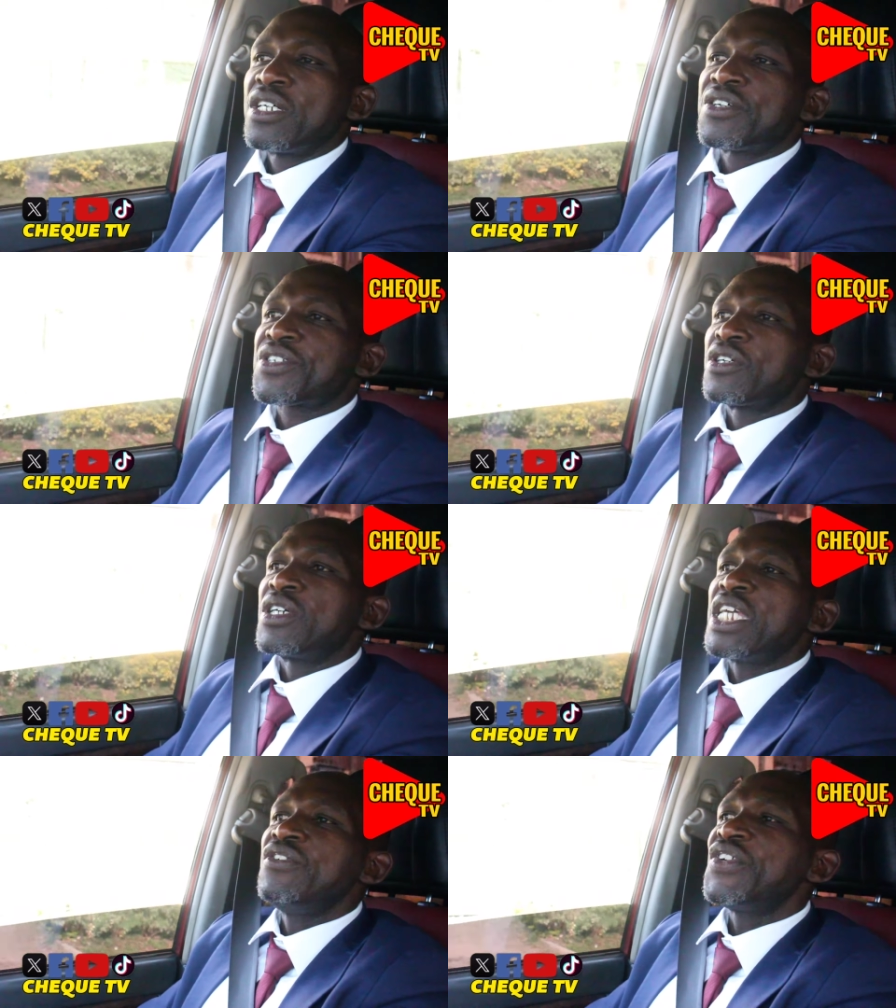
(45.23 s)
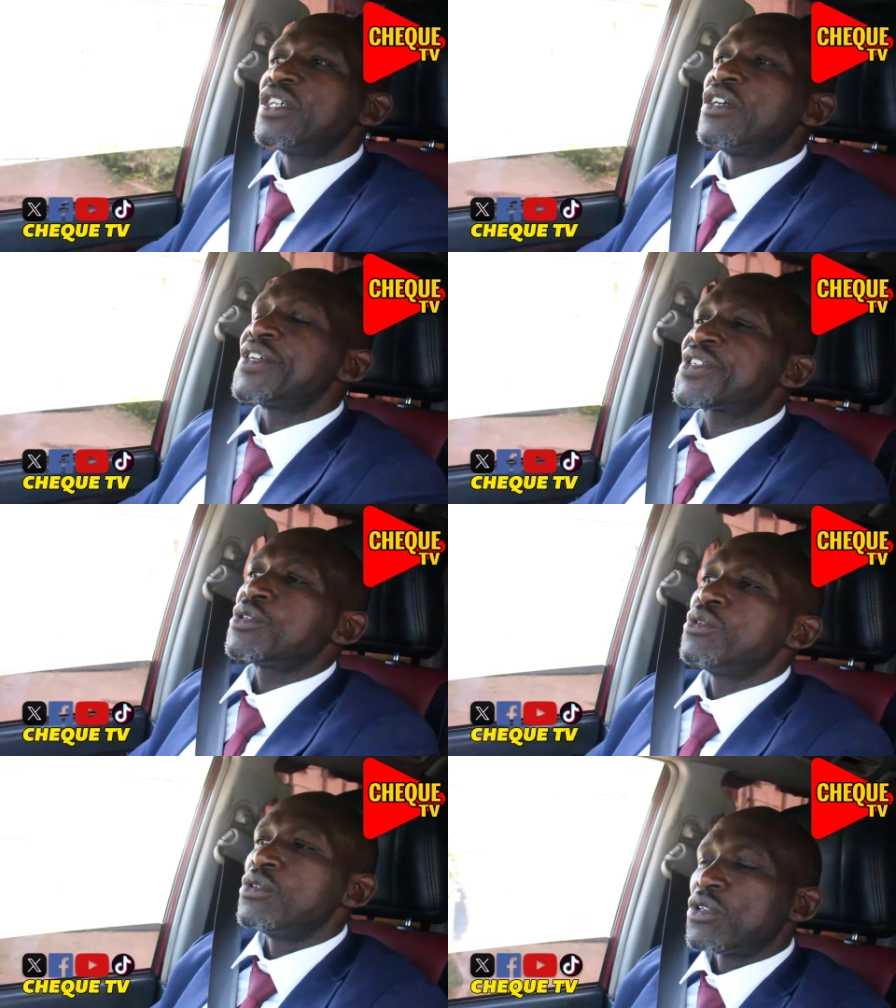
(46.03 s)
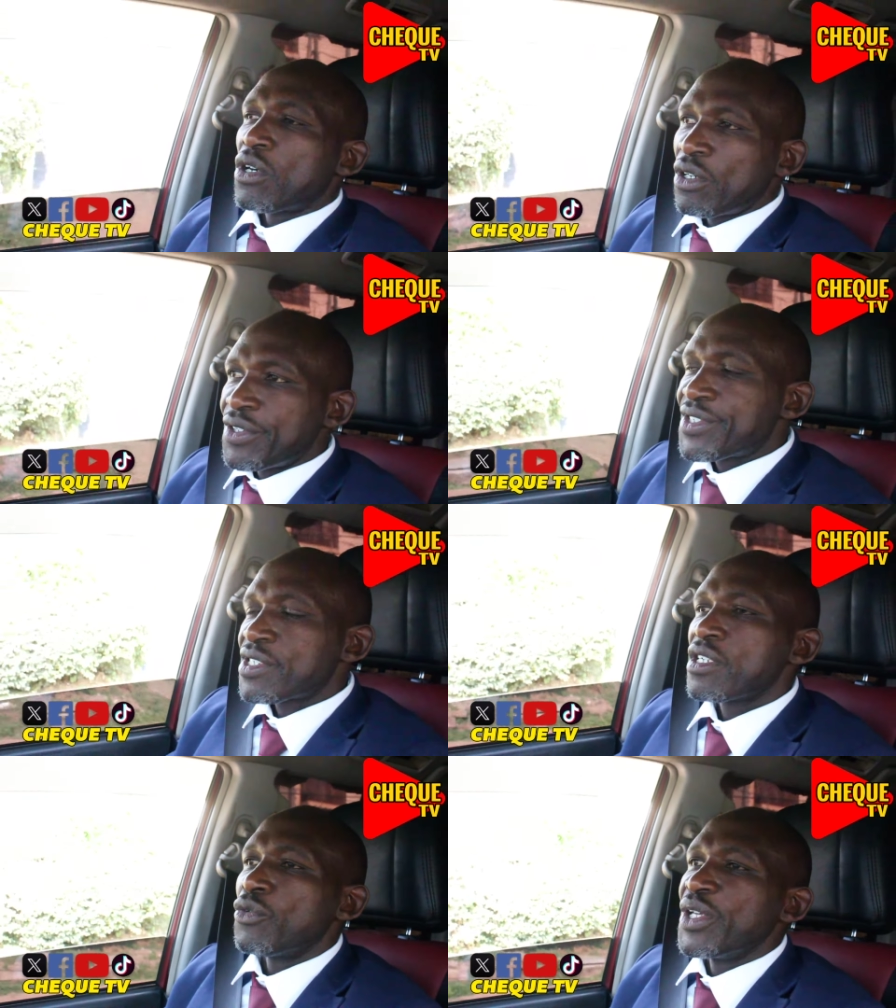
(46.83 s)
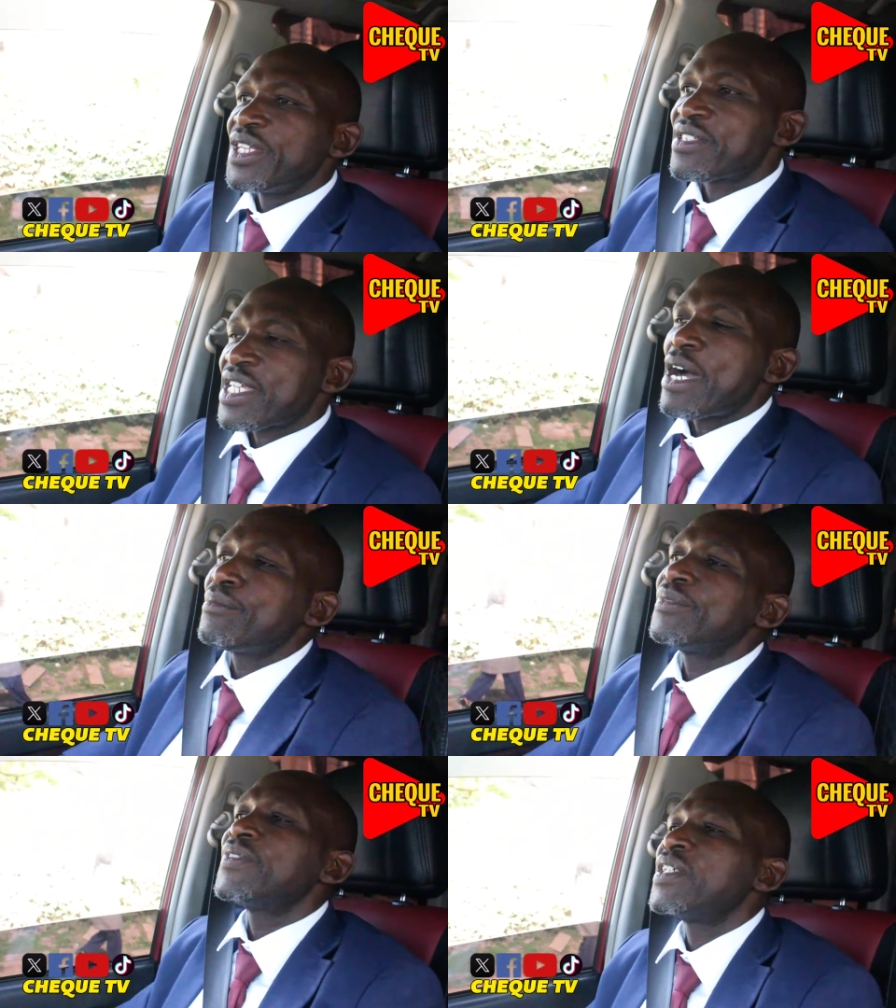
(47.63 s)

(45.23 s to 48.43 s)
So if he goes to court with some